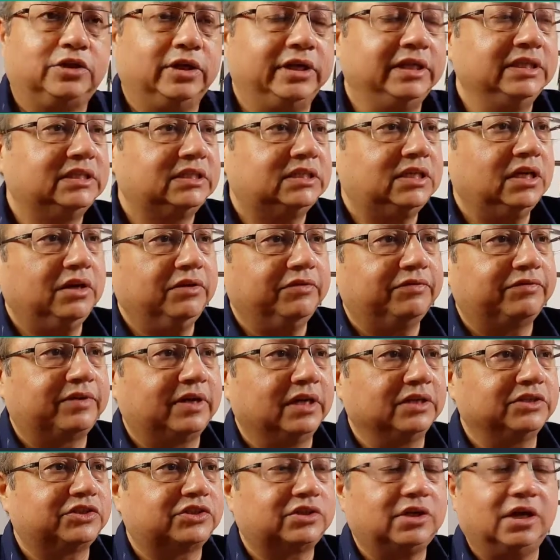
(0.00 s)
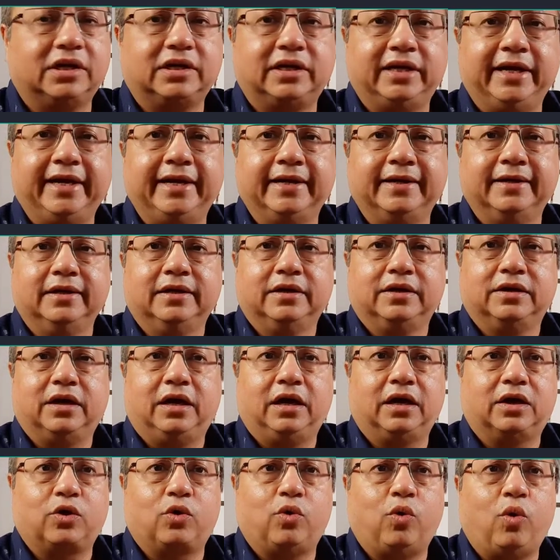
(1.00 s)
instead of constructing a
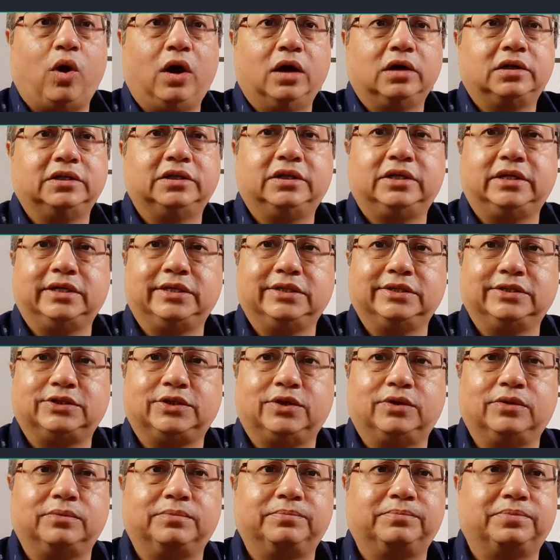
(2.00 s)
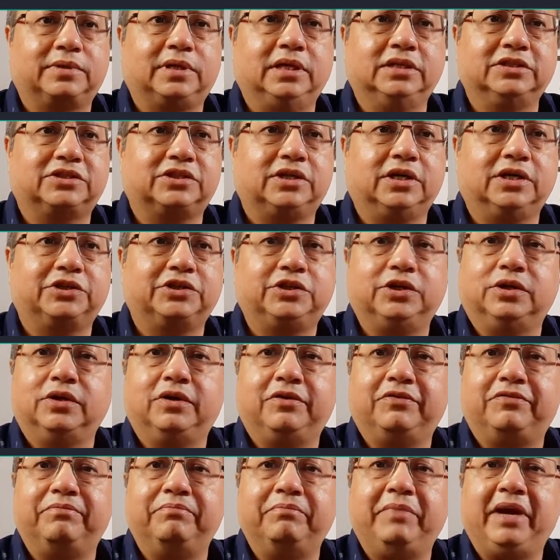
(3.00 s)
quarters or construction
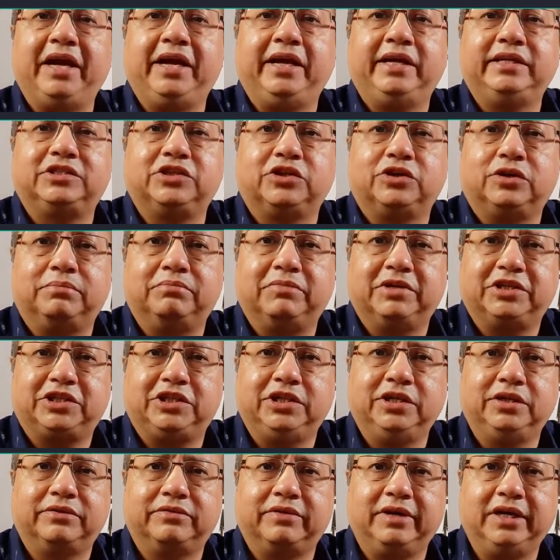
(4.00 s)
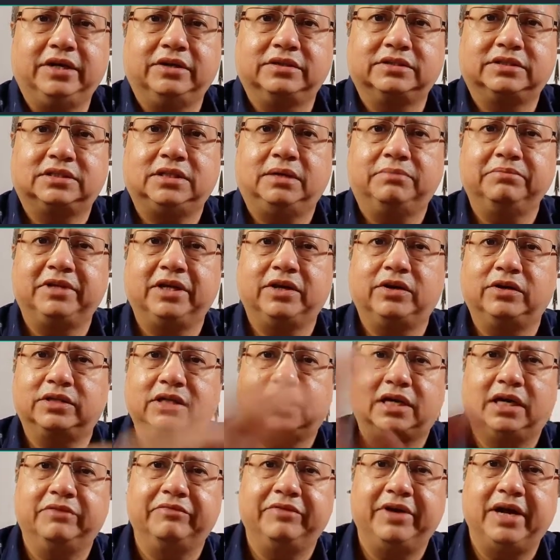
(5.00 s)
of major machinery or something, or the
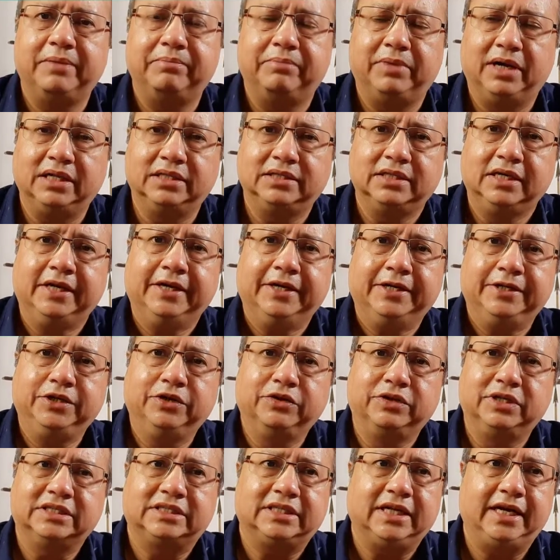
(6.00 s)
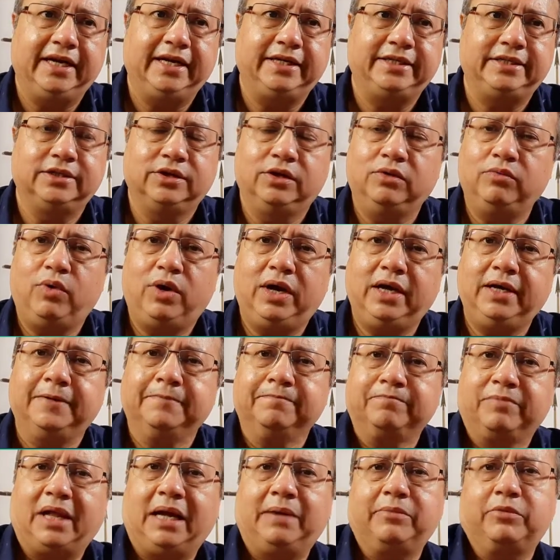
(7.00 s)
conveyor belt, you decide, I'm
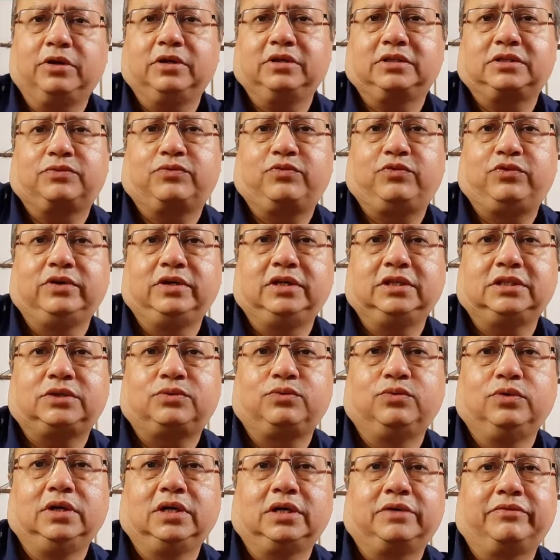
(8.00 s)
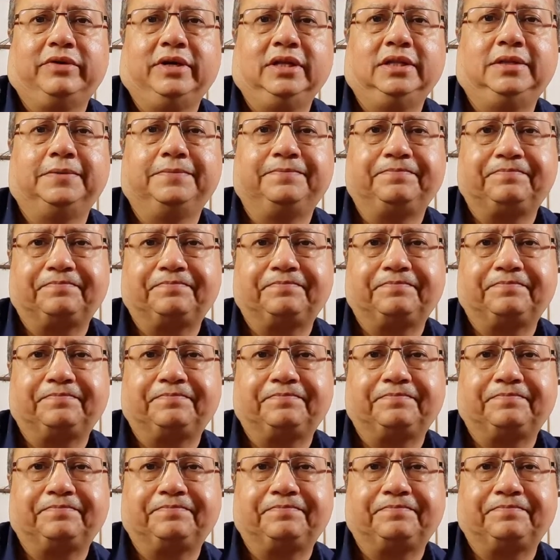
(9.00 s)
going to first work with